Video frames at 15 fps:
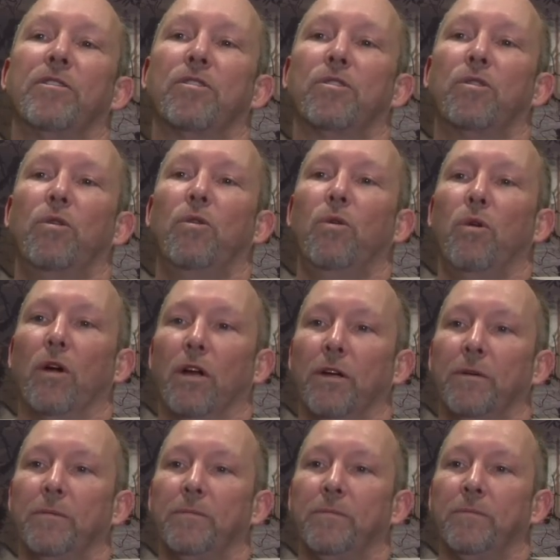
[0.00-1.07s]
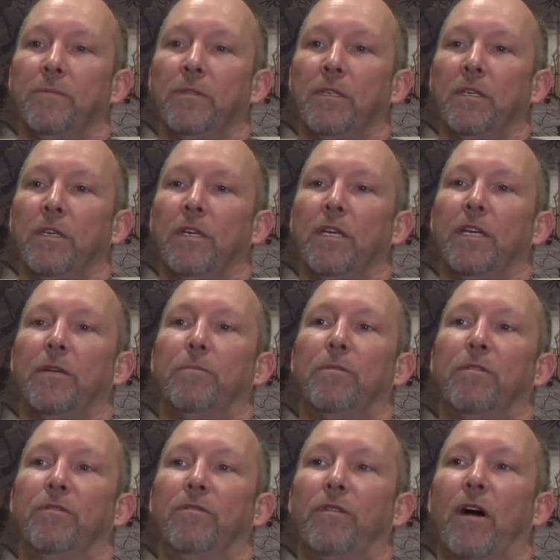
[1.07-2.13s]
a score. It
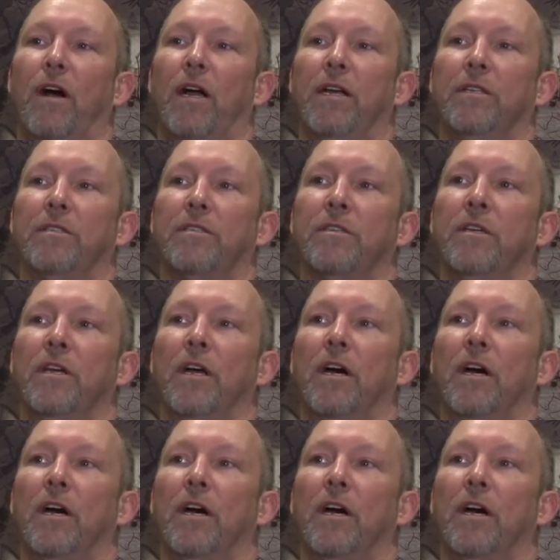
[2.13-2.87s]
provides